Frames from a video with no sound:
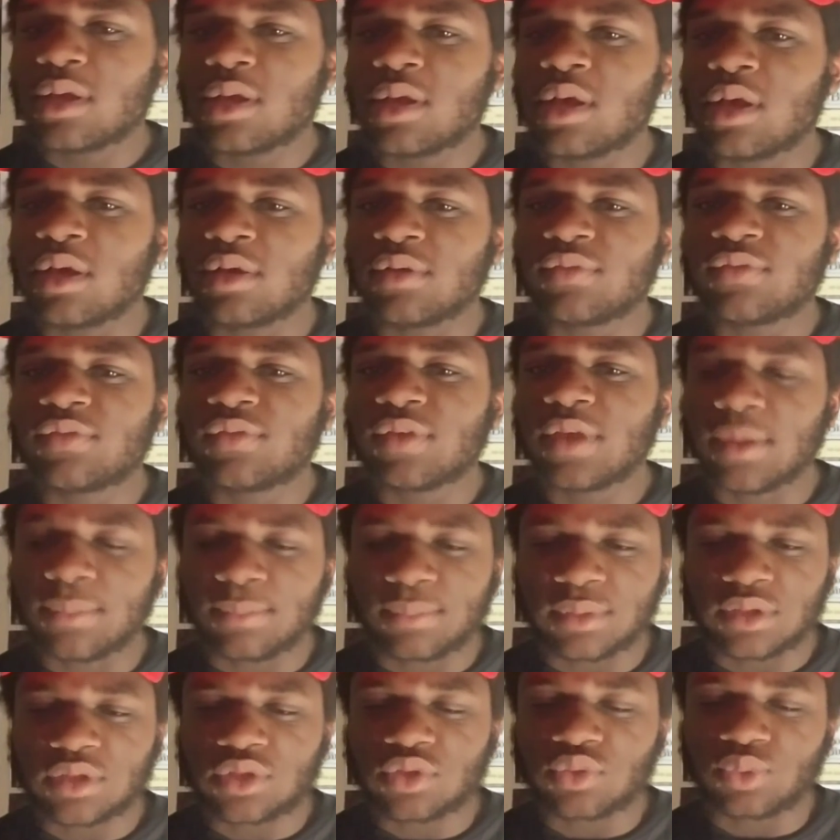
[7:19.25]
of
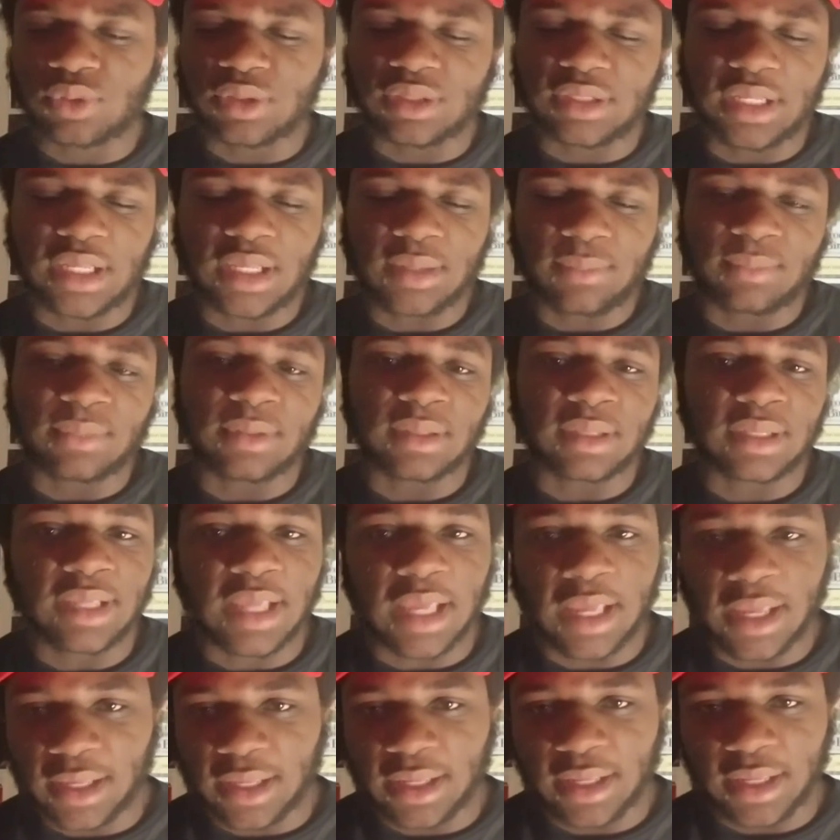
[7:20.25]
between him
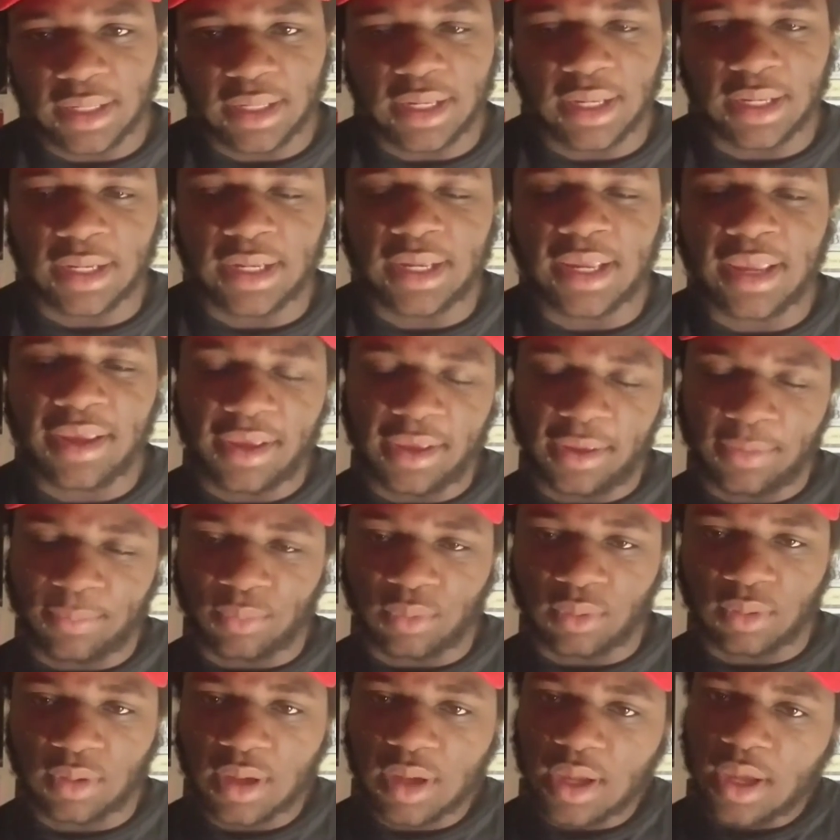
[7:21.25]
and
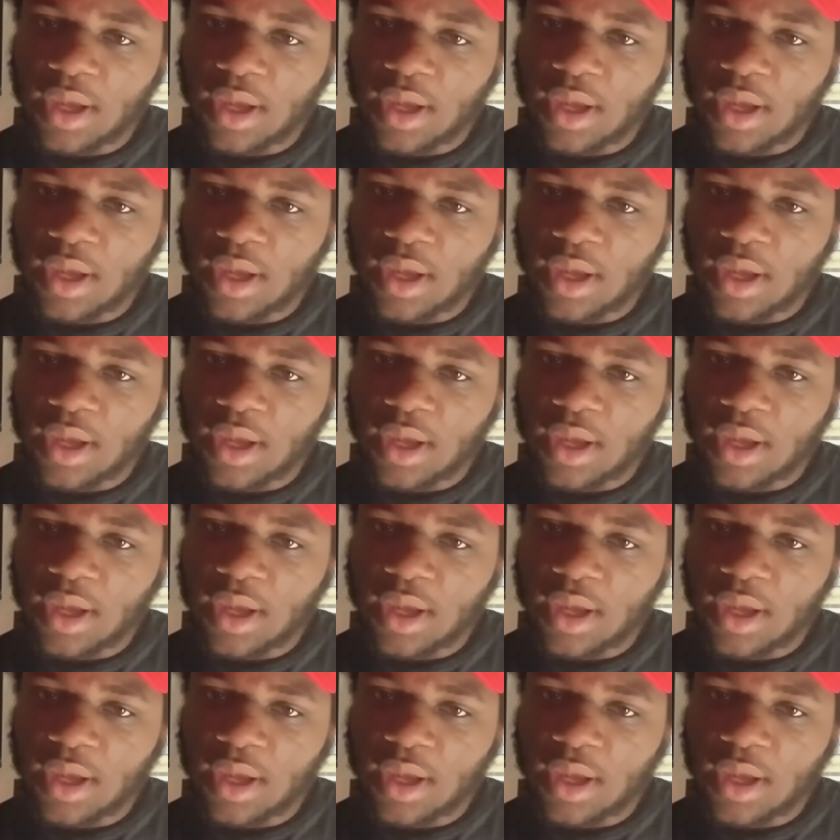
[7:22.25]
Cable,